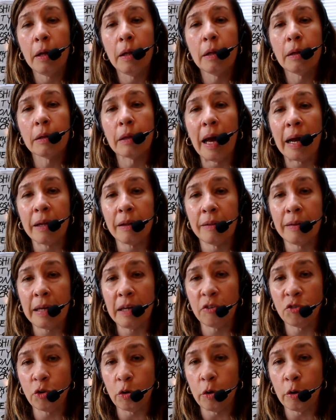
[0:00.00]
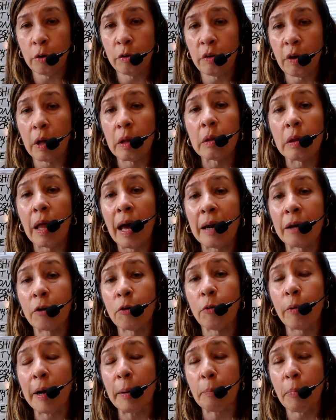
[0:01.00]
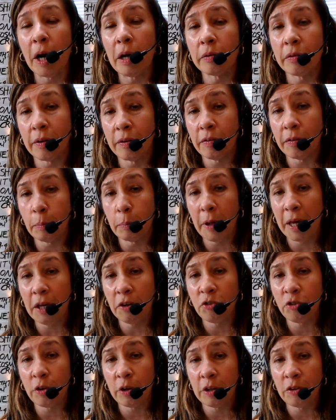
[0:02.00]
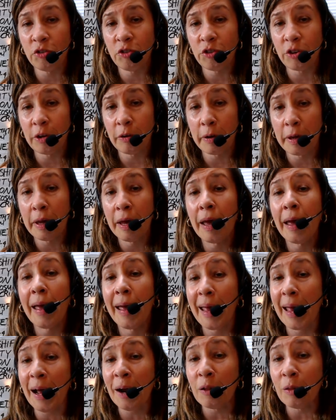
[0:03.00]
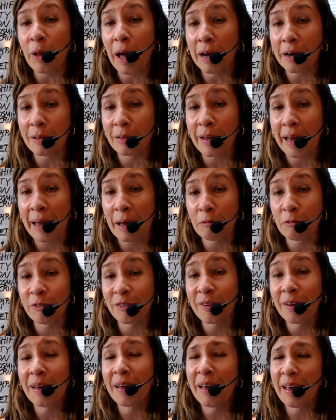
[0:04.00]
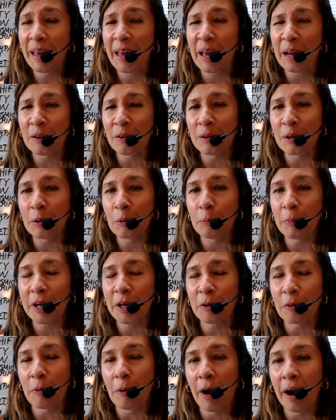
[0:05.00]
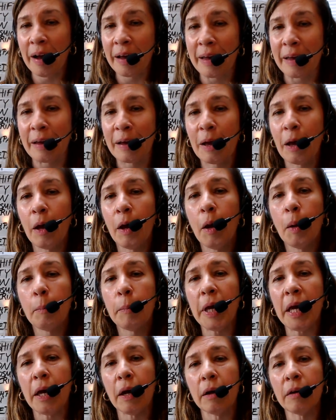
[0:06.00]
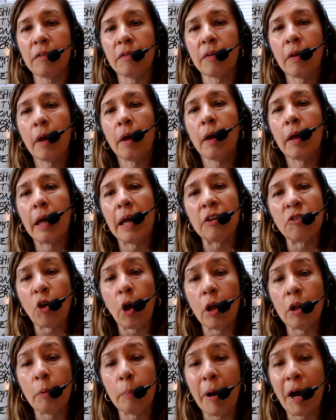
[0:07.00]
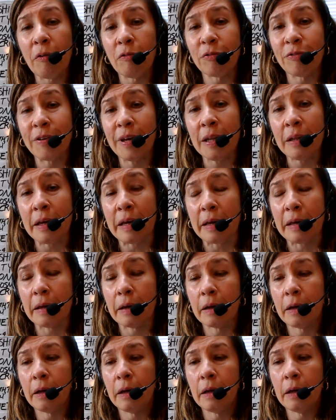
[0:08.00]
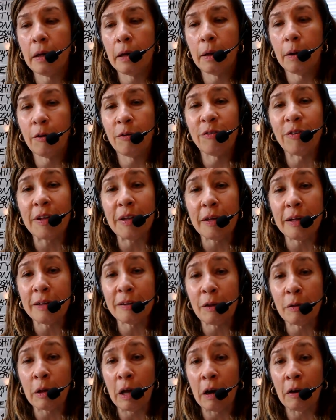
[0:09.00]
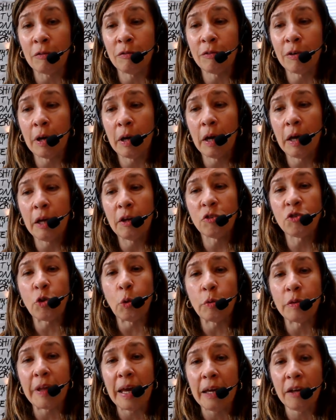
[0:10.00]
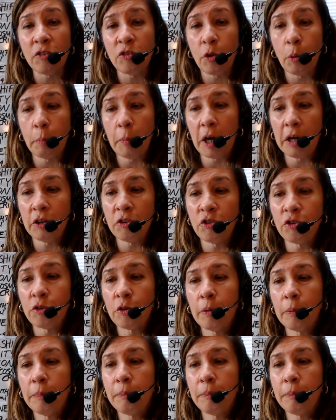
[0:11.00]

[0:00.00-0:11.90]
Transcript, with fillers: lot of things learned, a lot of great participation and sharing, and a lot of laughs and a little bit of crying because it's all about feeling, feeling the love. So thanks so much.